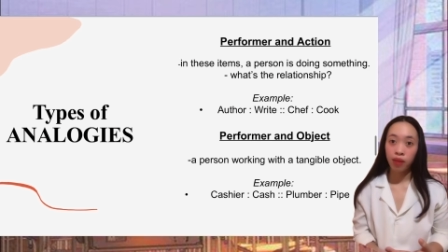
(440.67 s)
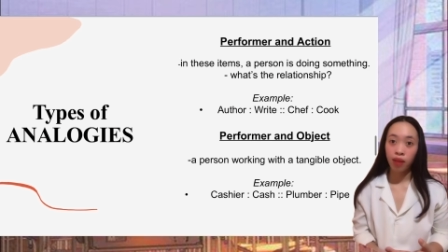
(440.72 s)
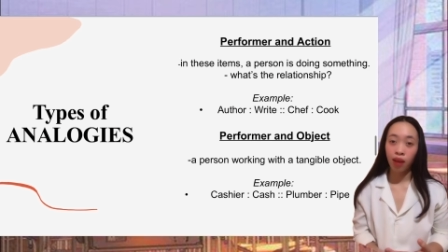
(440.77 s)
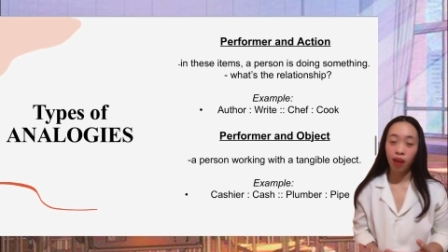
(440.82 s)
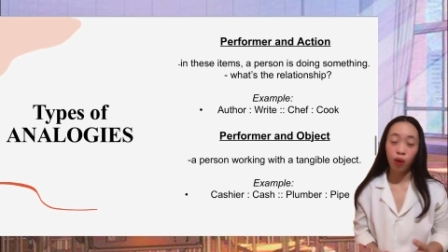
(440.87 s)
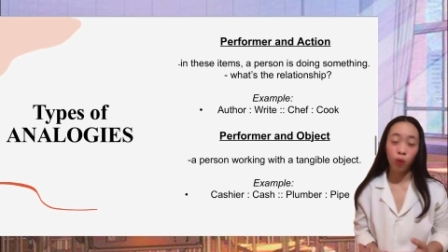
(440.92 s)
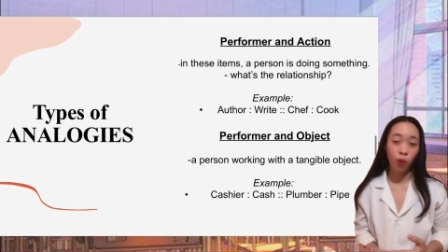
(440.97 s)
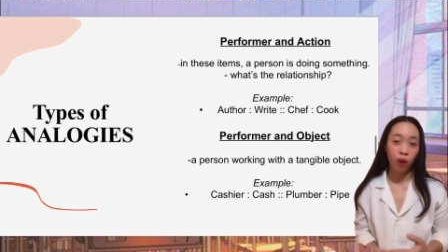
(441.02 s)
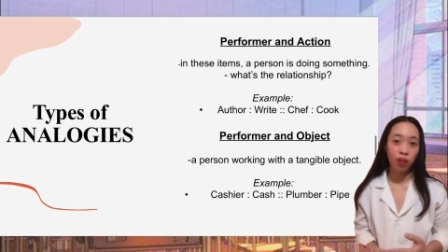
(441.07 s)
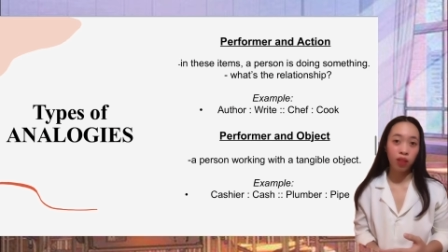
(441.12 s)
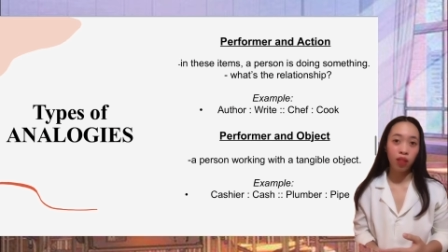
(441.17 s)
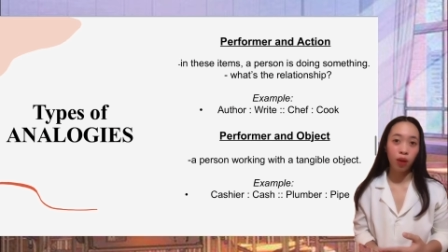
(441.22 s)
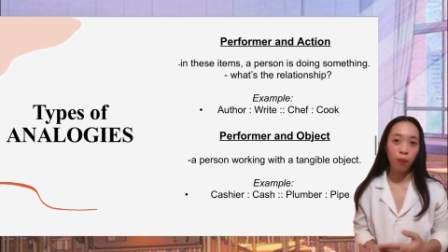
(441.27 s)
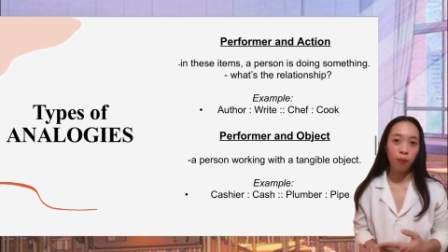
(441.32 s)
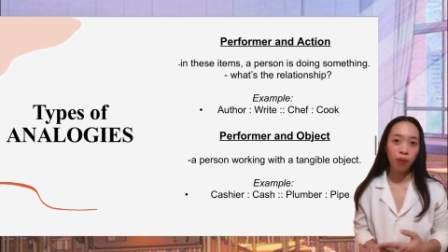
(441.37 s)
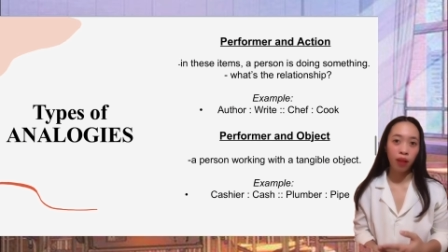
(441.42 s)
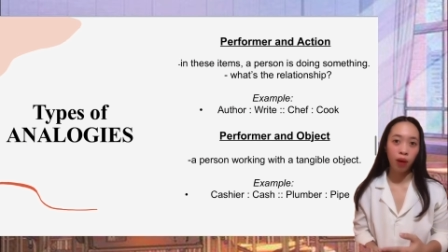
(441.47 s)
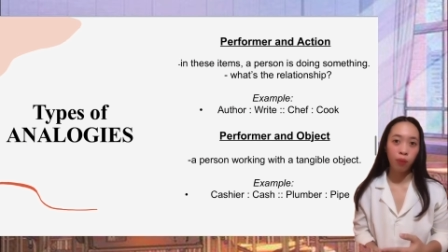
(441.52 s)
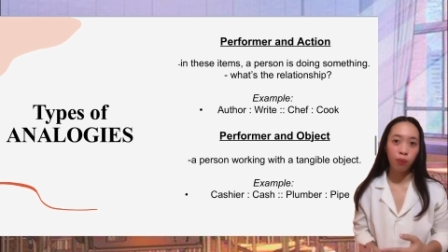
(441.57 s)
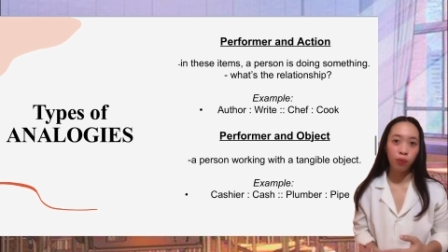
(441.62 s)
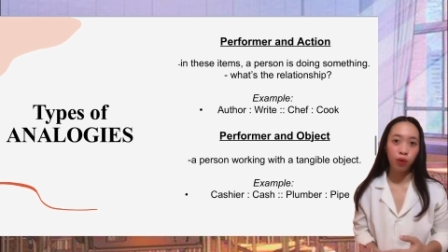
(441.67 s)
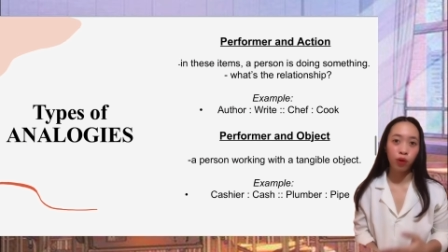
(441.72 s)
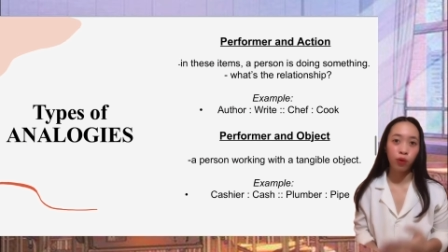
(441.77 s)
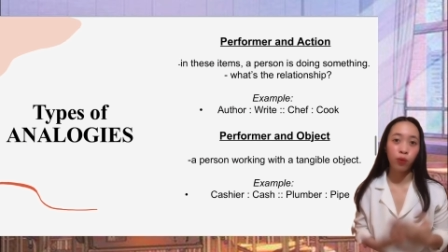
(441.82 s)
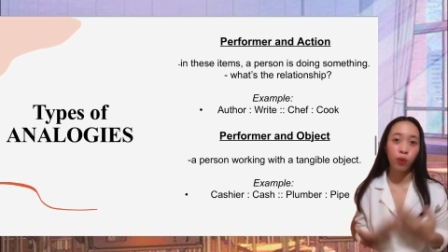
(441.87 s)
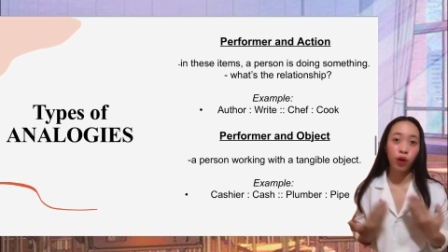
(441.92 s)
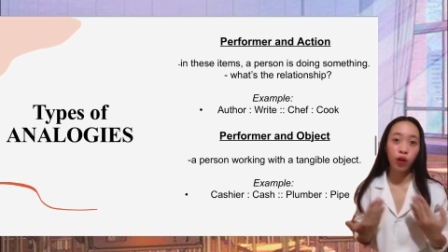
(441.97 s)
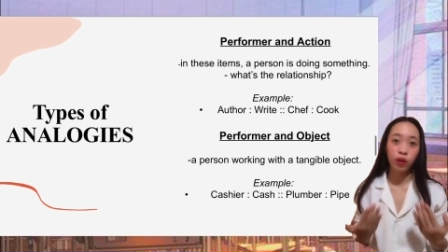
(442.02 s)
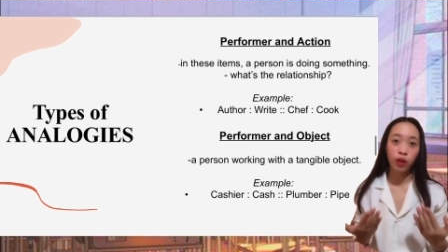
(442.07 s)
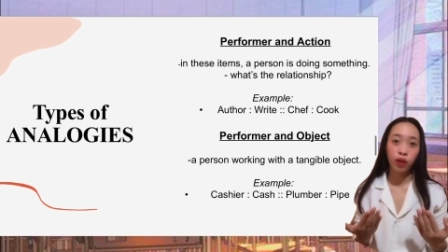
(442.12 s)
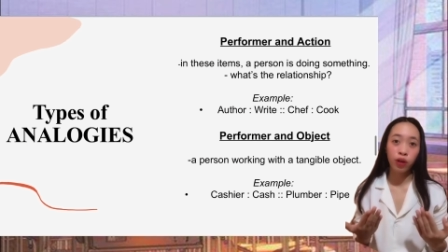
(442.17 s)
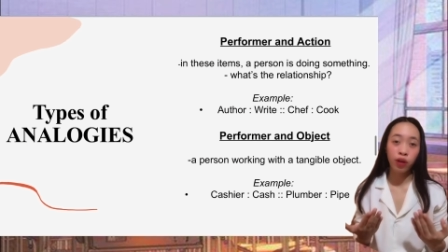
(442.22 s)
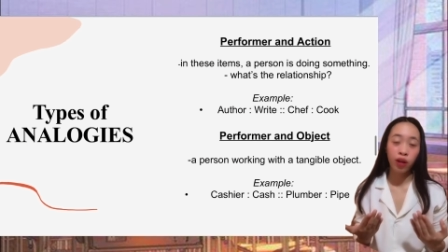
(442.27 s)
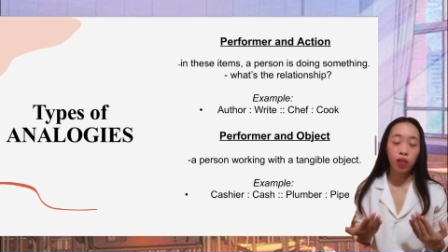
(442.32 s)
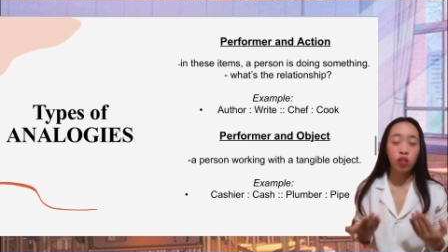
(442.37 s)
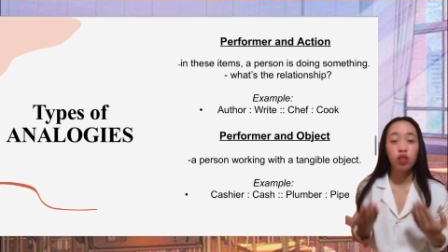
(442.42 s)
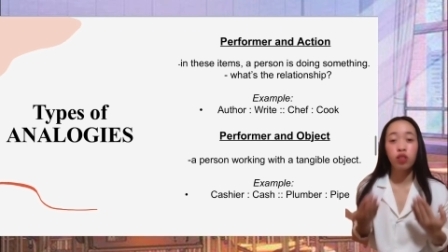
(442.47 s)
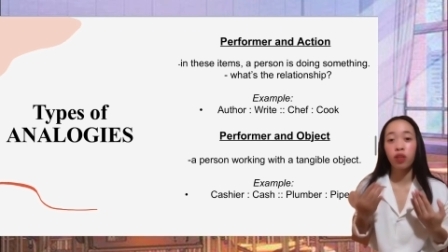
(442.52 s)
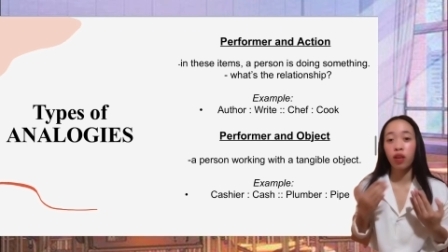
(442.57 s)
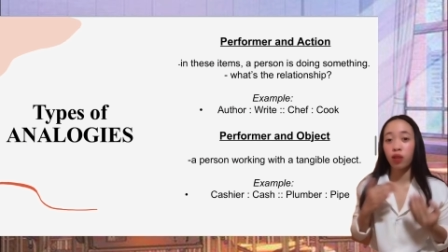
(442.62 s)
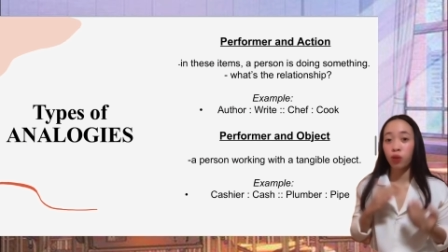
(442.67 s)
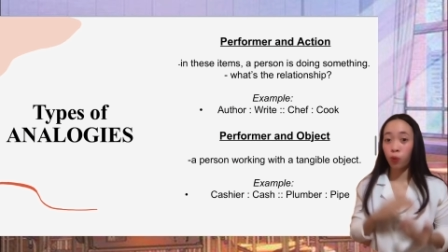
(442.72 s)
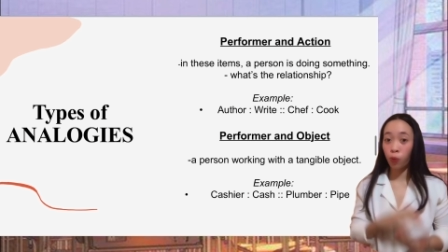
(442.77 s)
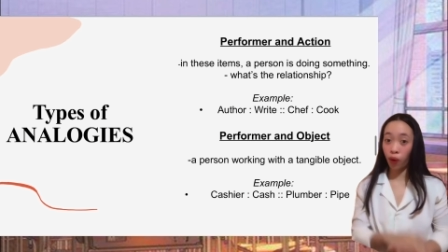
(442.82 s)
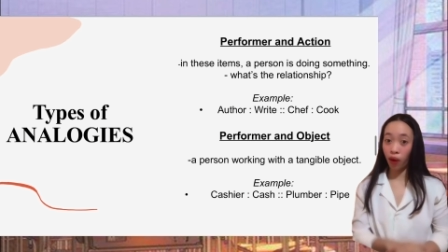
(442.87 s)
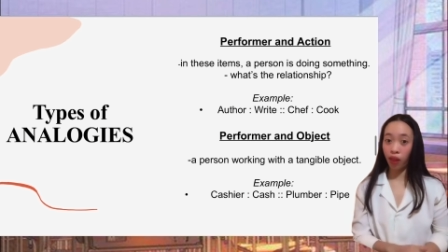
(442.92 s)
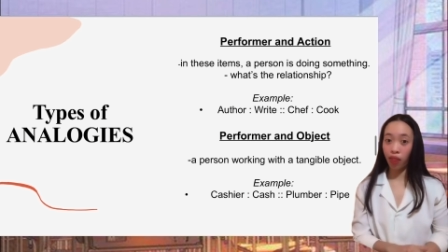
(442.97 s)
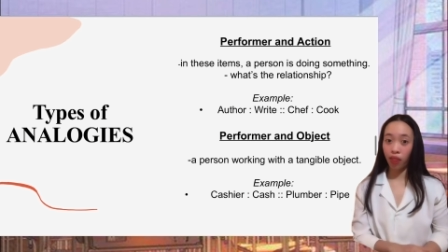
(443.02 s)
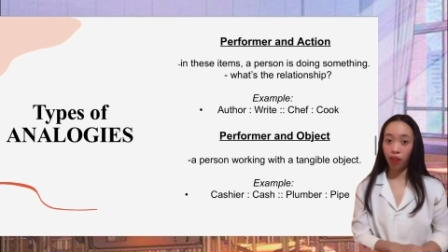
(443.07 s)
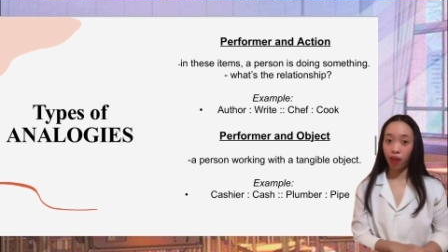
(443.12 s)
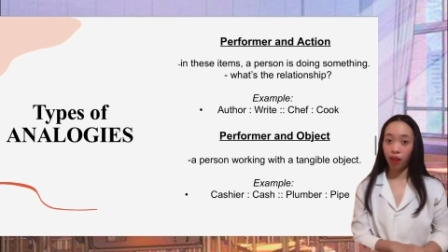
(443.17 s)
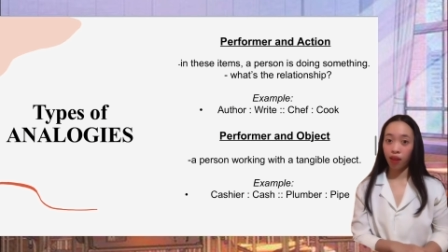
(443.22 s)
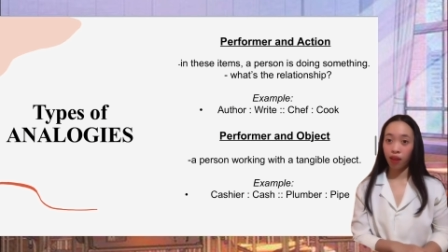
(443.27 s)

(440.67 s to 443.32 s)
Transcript: And what the plumber worker associate with.